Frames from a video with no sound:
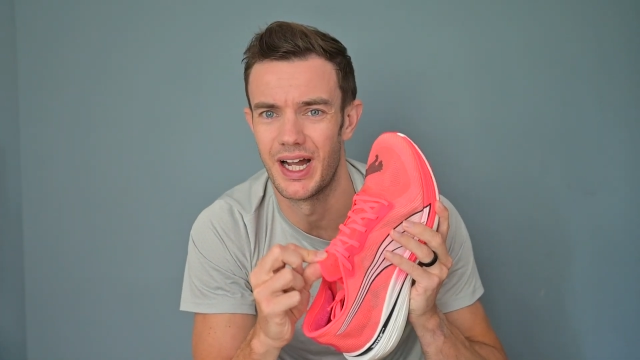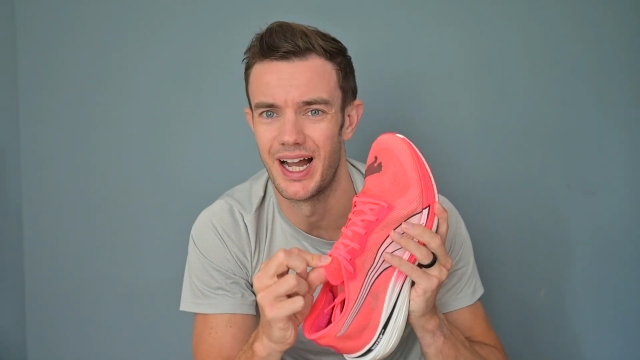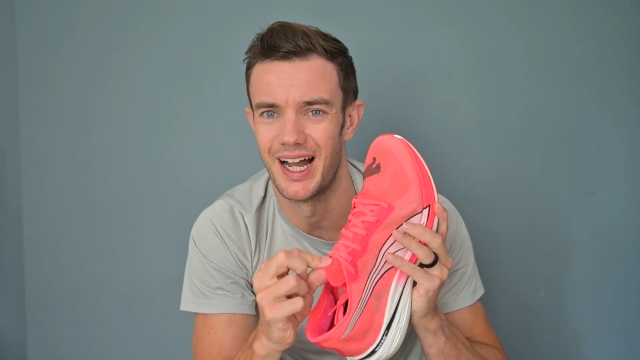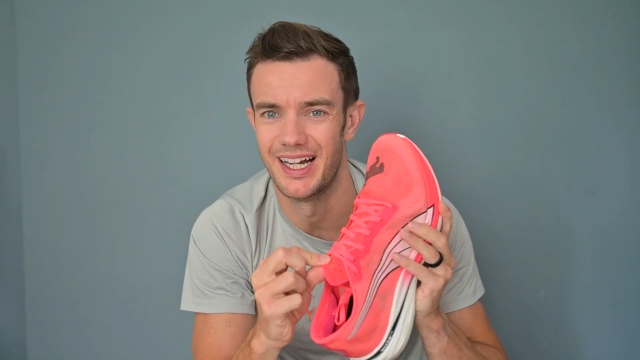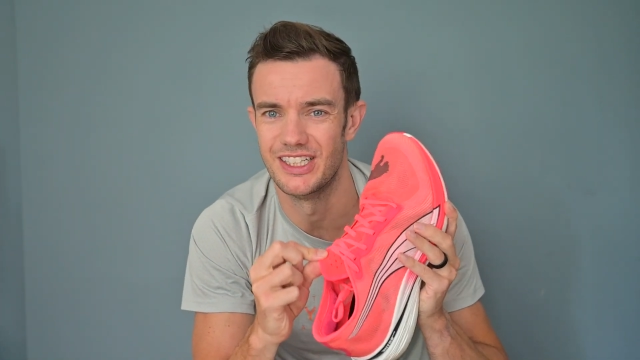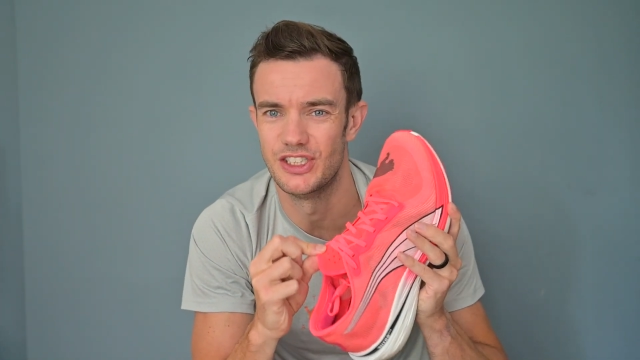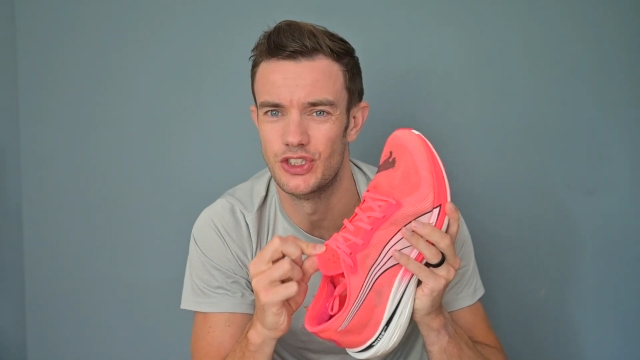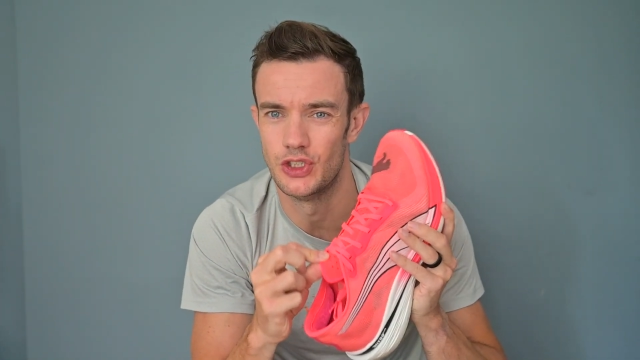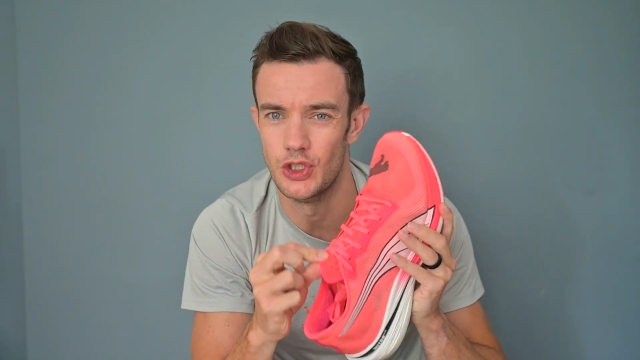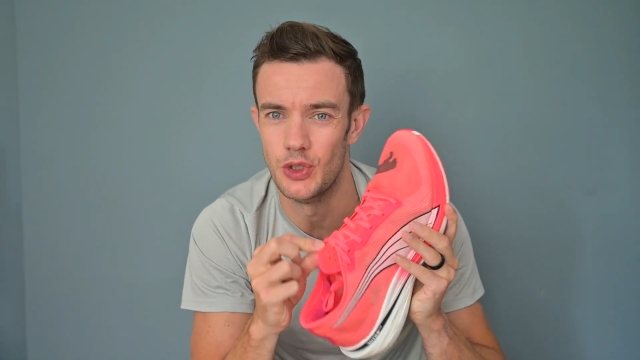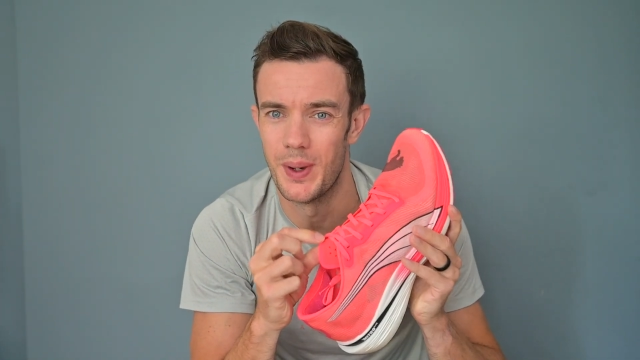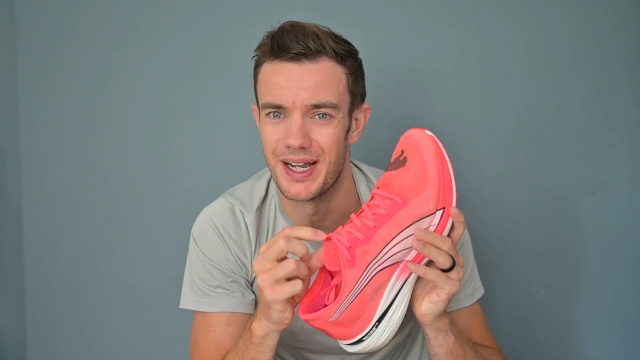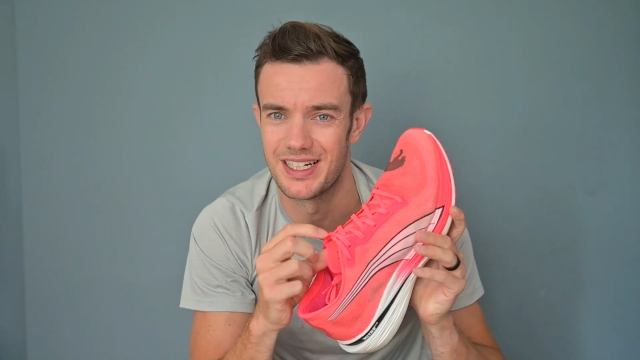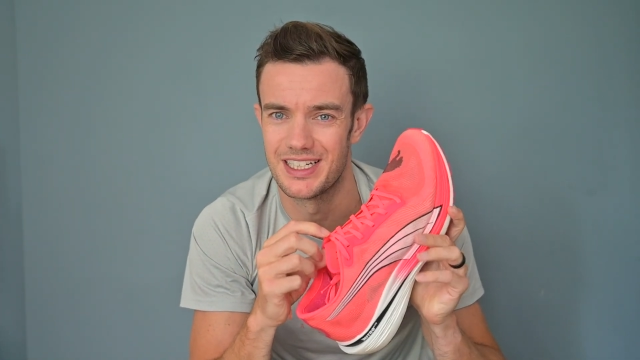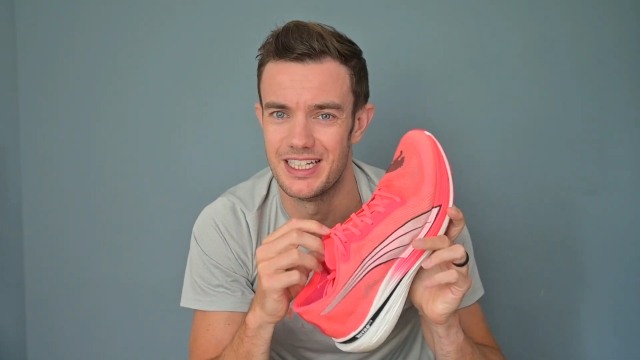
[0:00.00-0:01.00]
I do
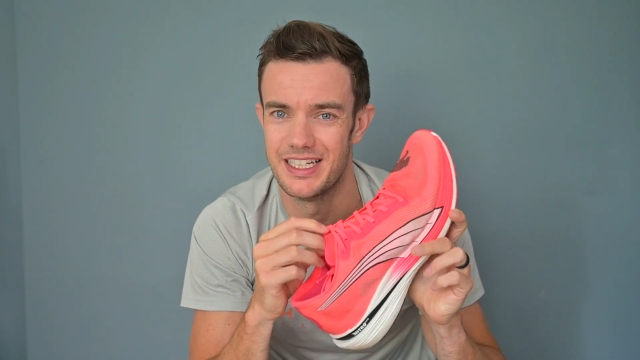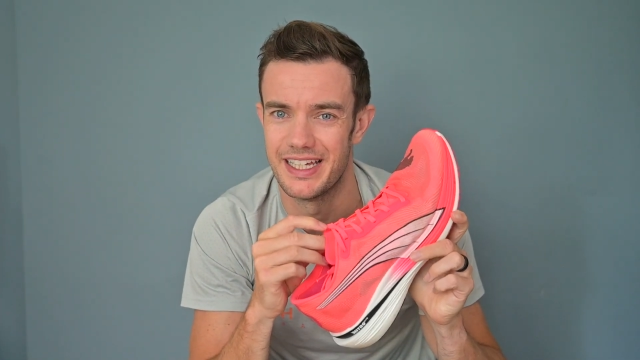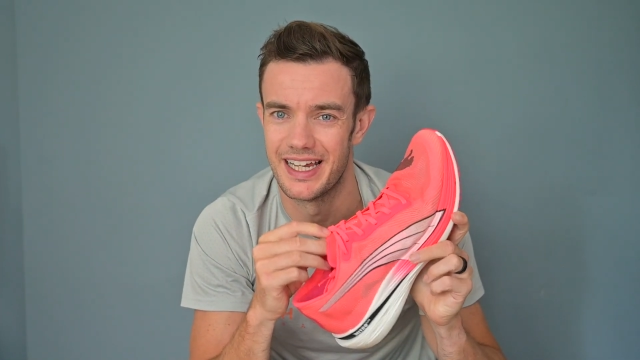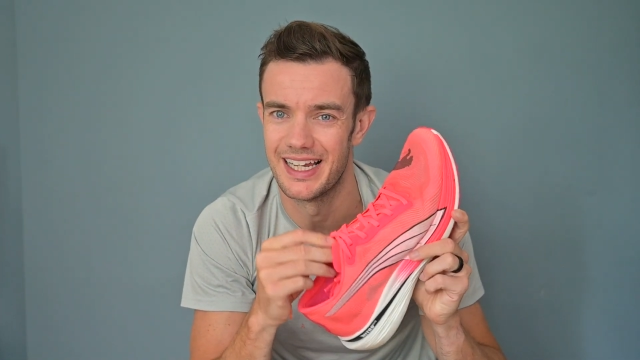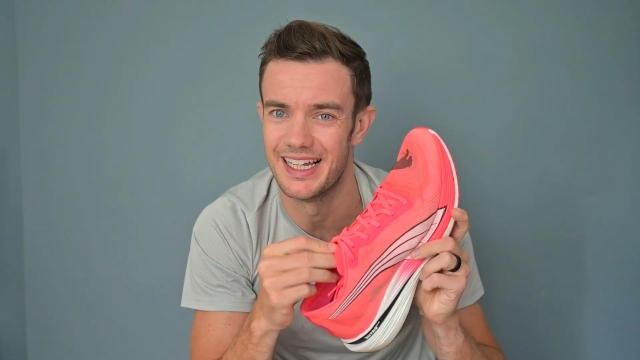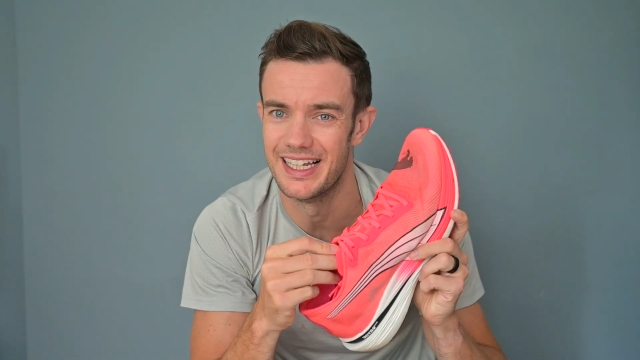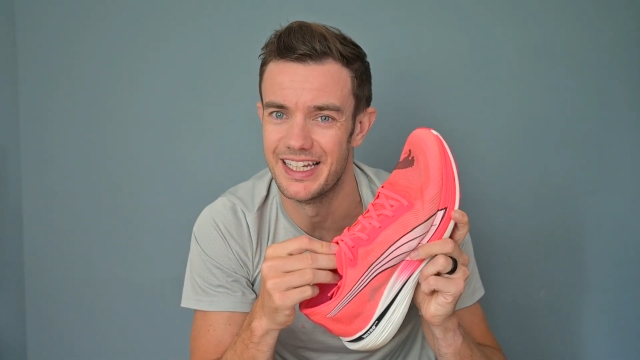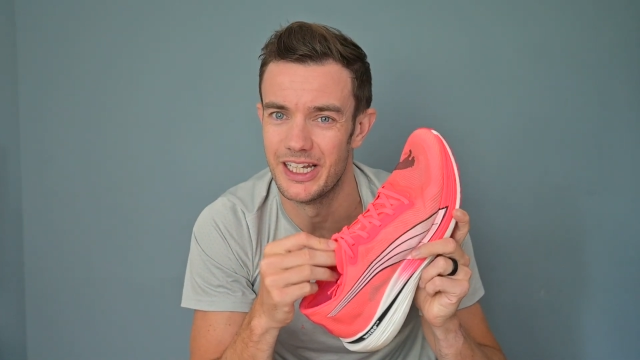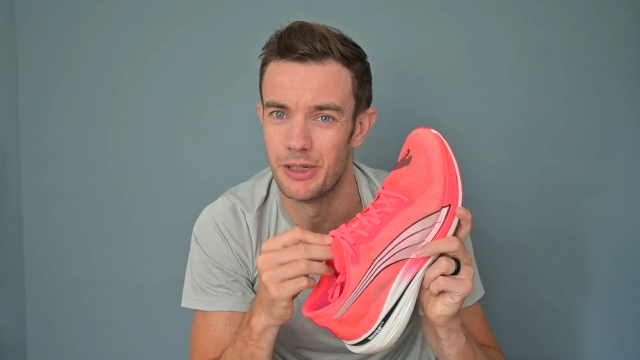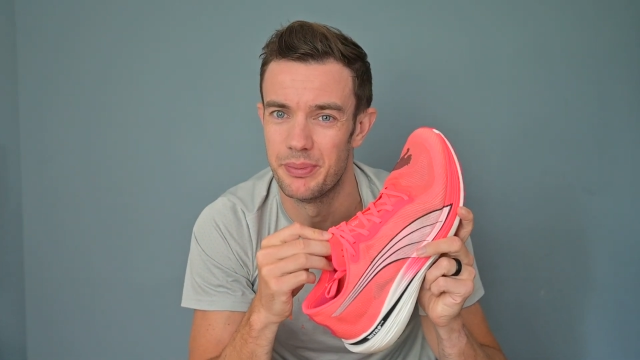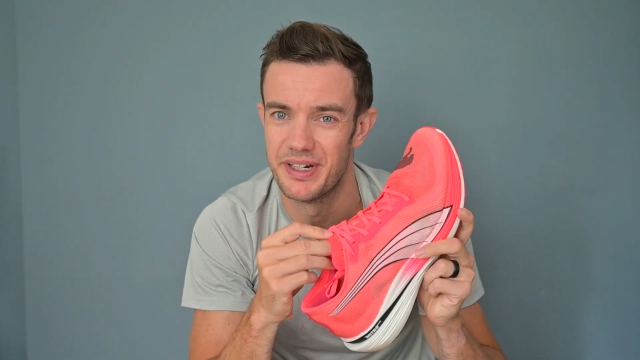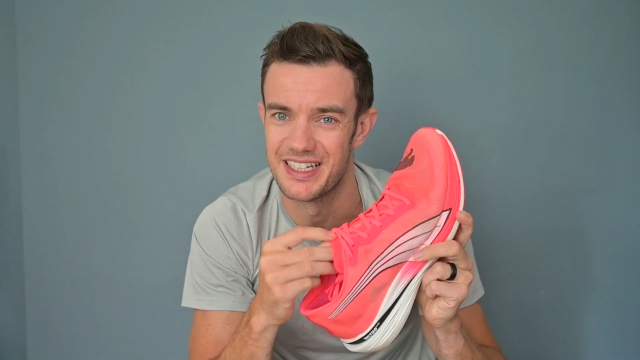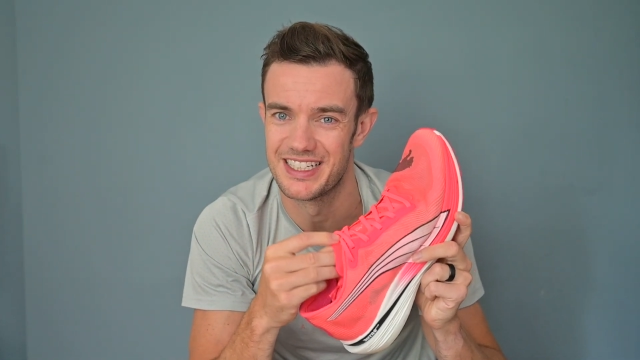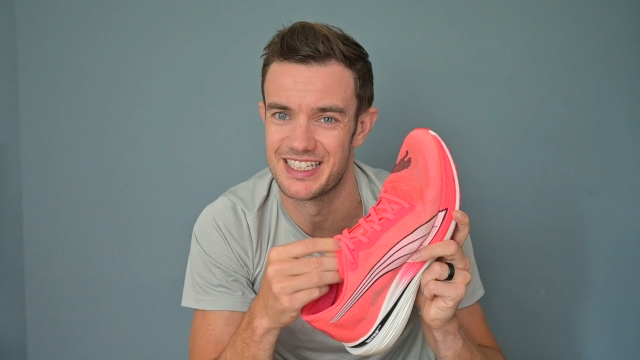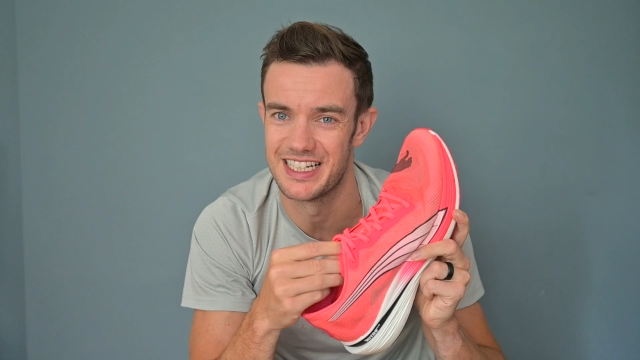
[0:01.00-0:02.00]
actually get a little
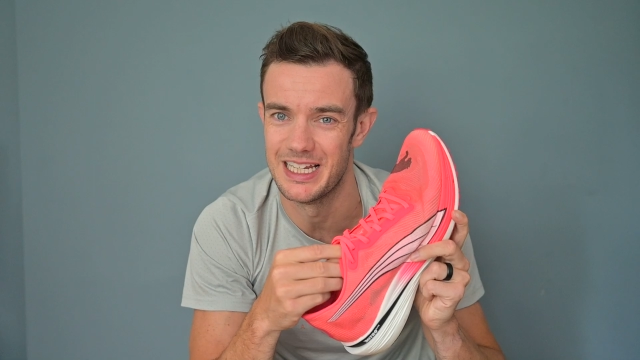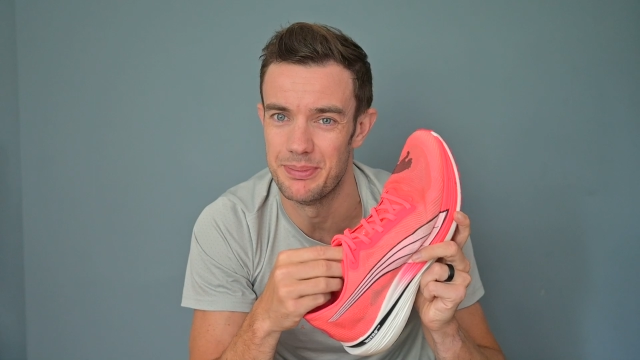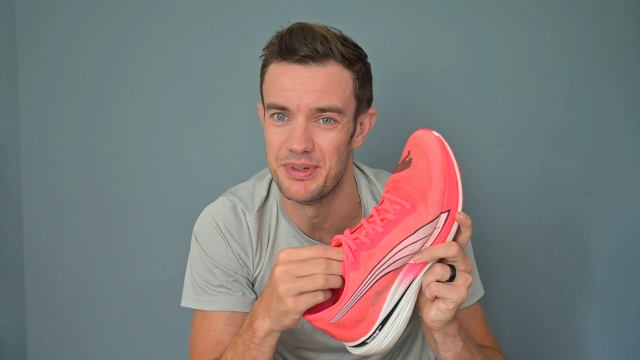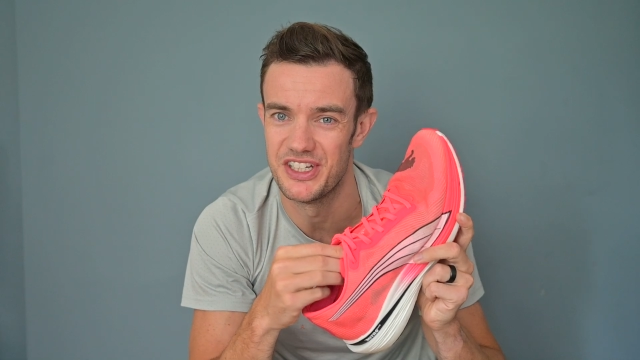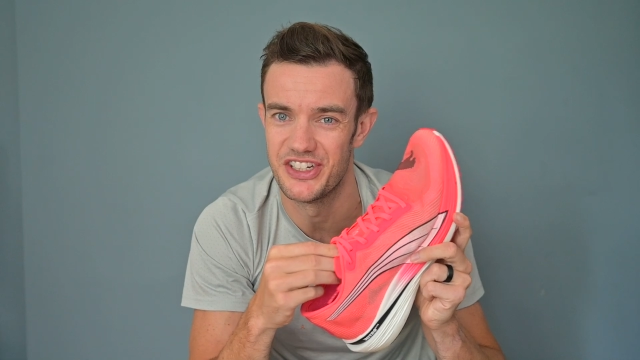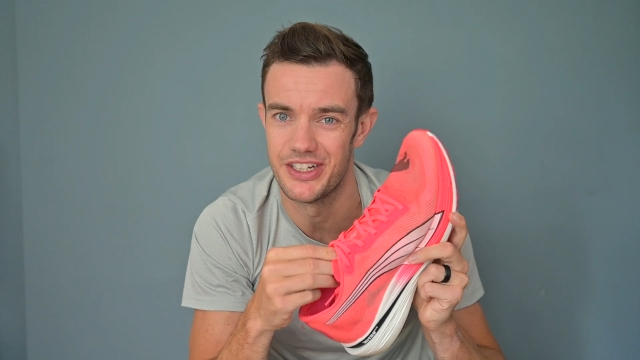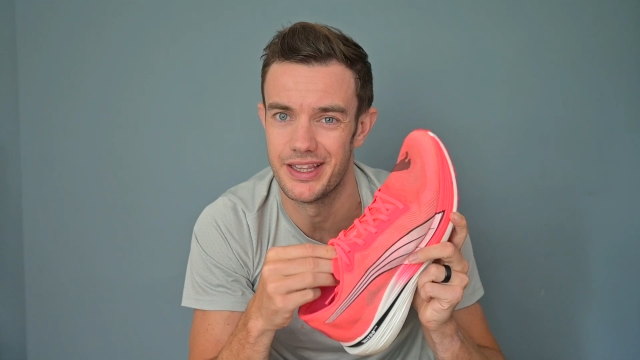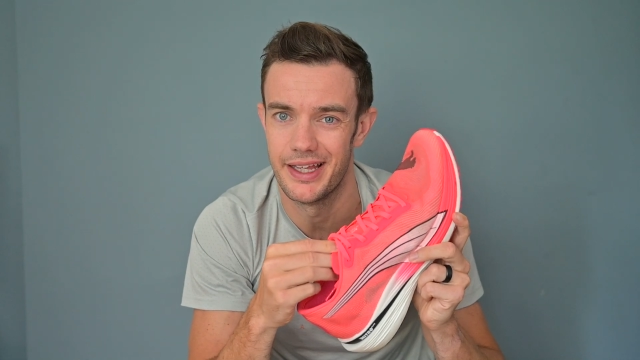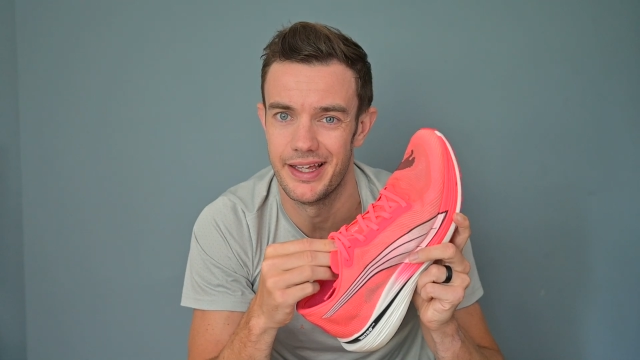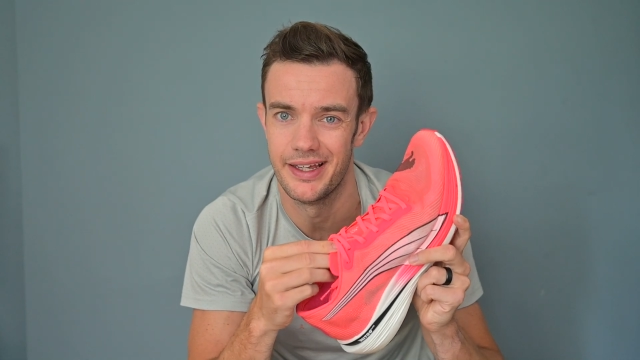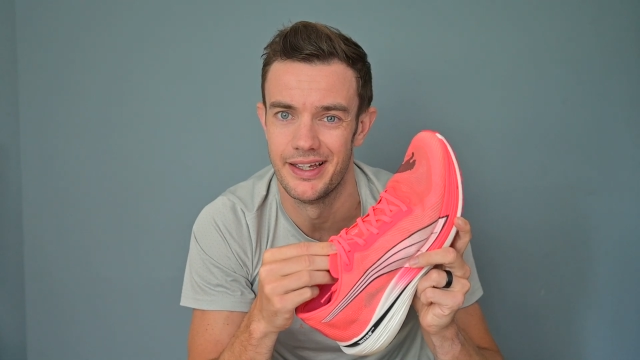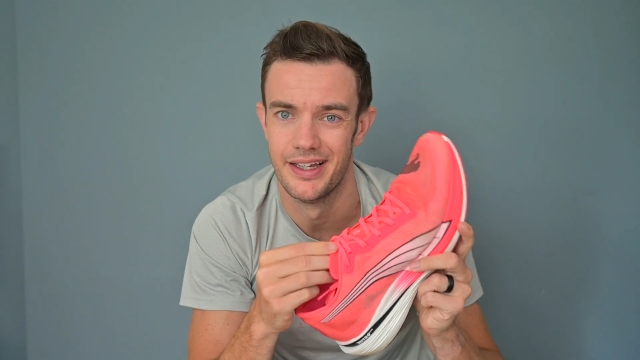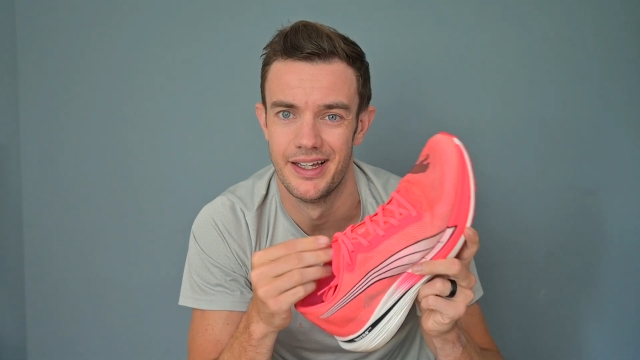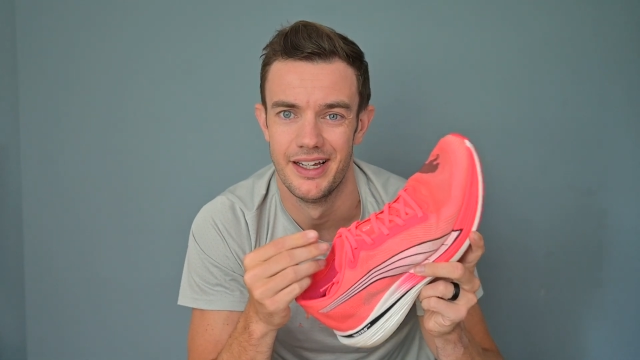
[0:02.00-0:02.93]
bit of slippage in there.